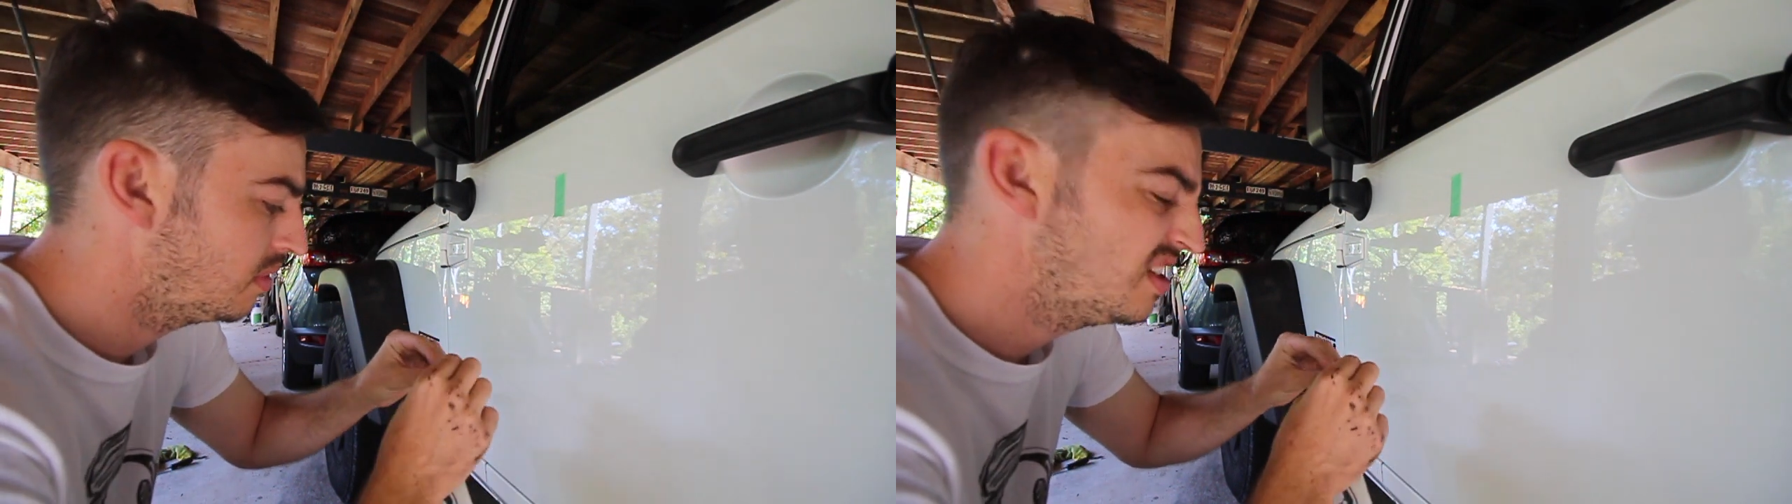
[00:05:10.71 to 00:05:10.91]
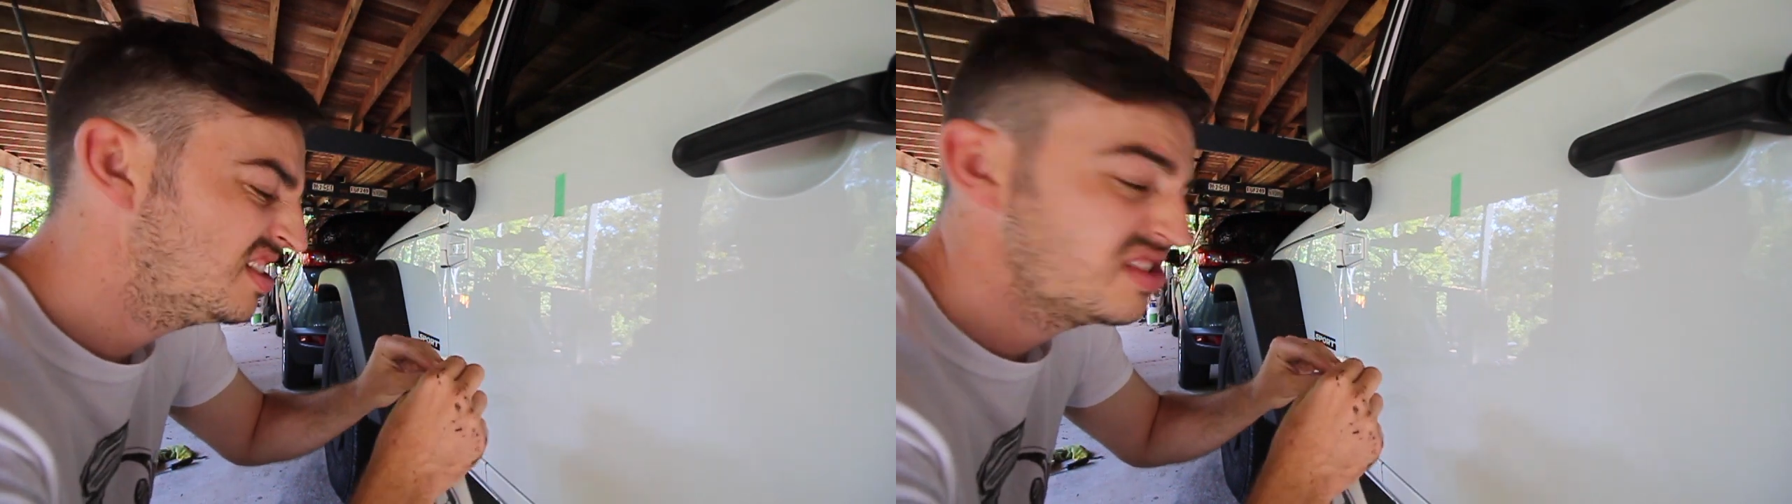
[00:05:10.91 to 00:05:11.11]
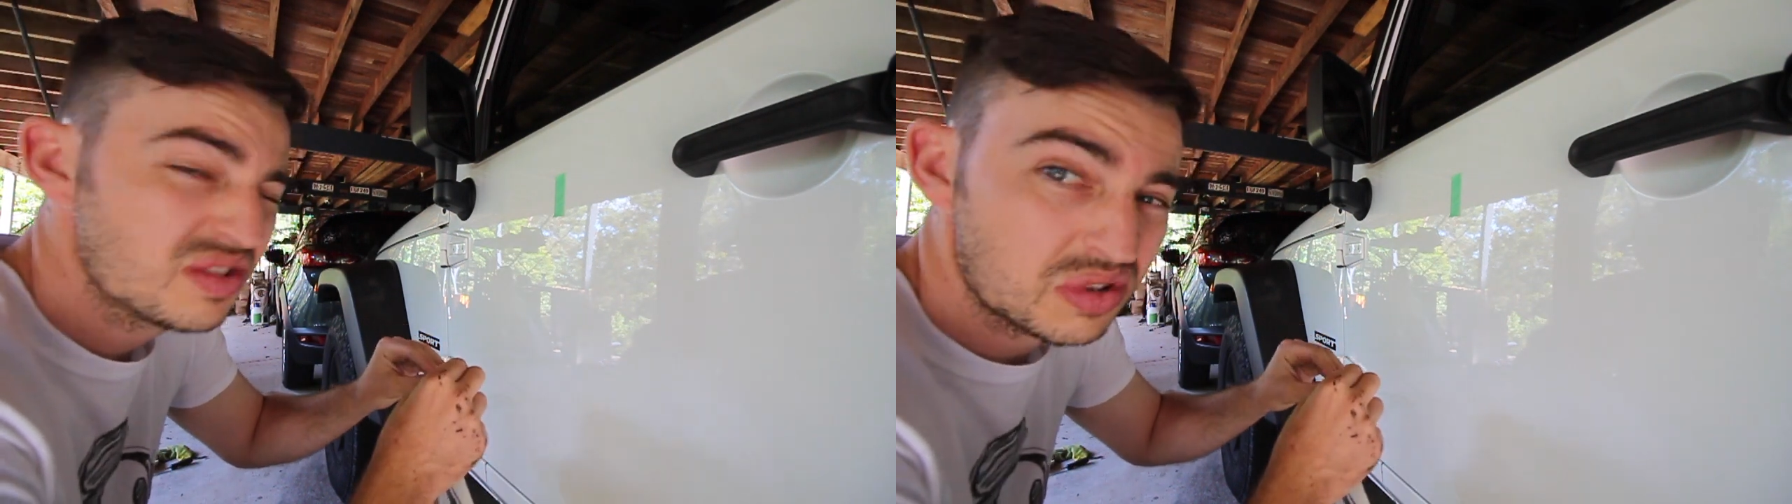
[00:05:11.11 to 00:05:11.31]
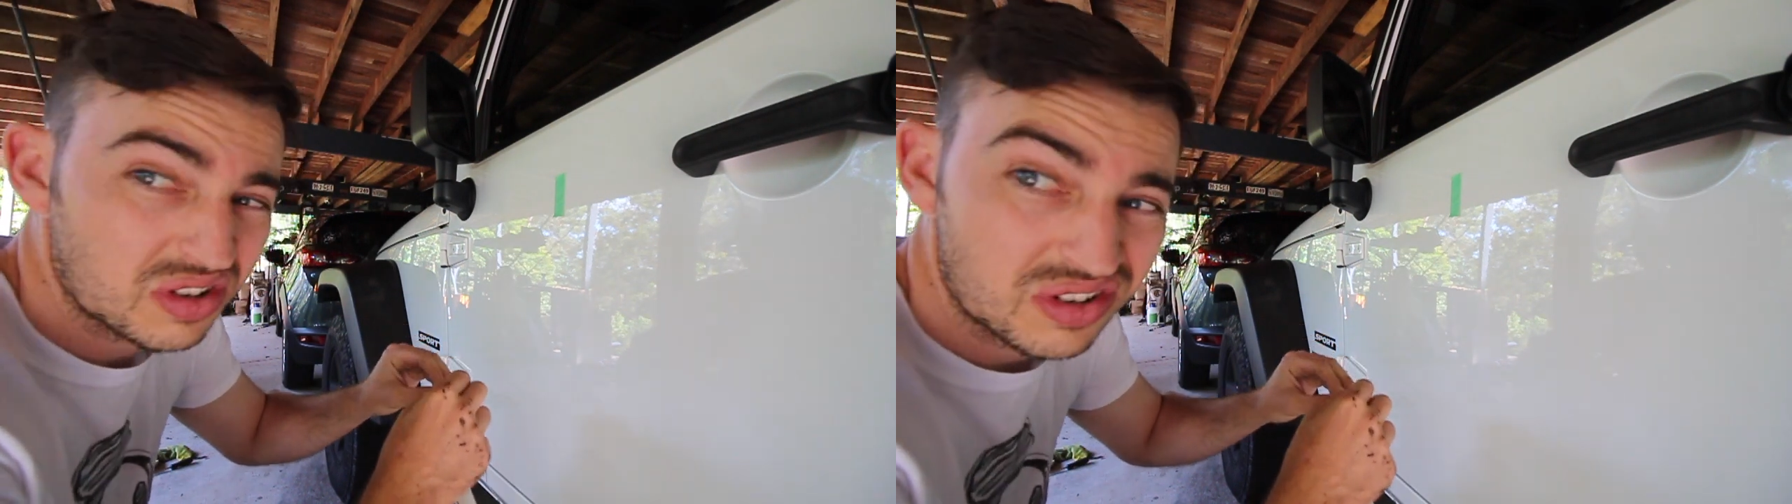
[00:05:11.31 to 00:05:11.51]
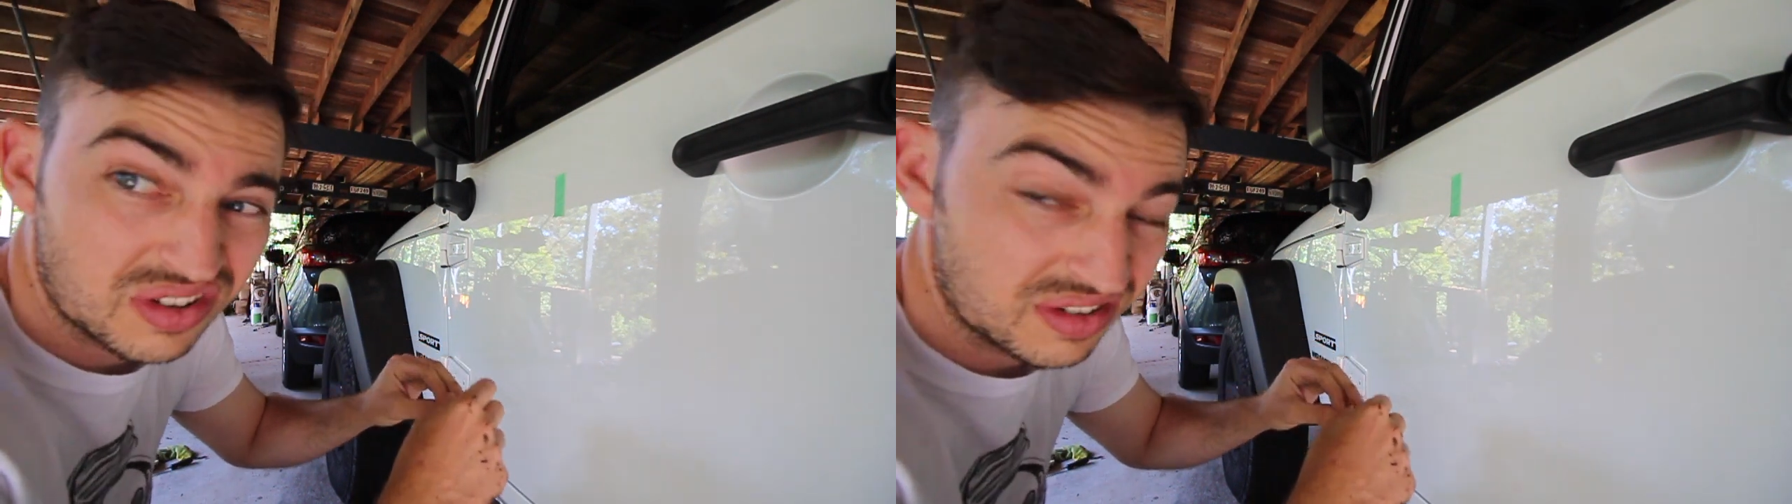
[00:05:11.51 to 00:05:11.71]
And it seems to
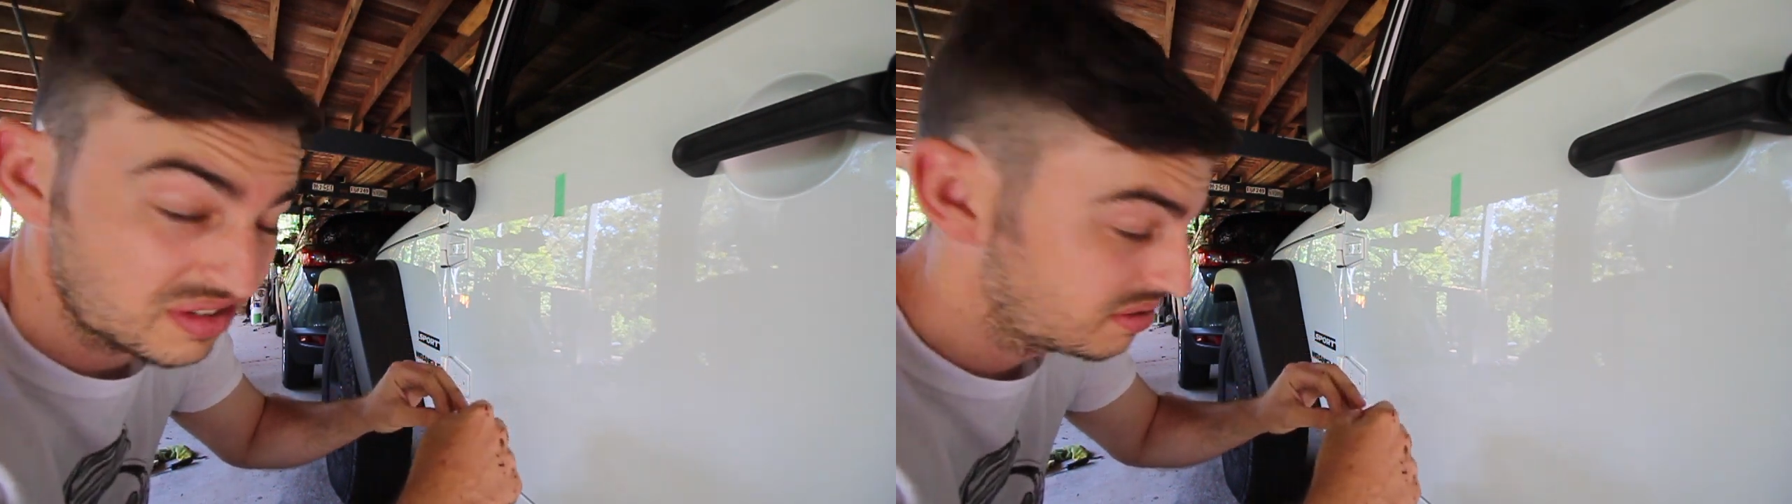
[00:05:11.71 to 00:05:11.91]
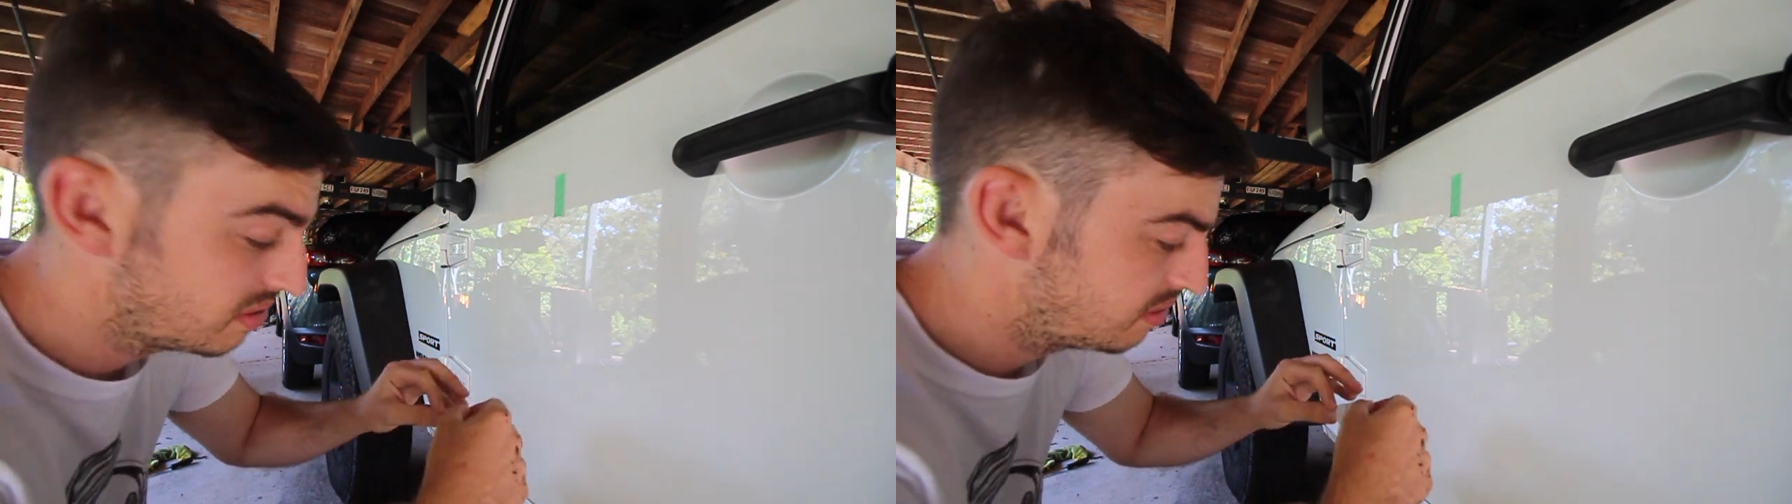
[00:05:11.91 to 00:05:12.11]
work alright.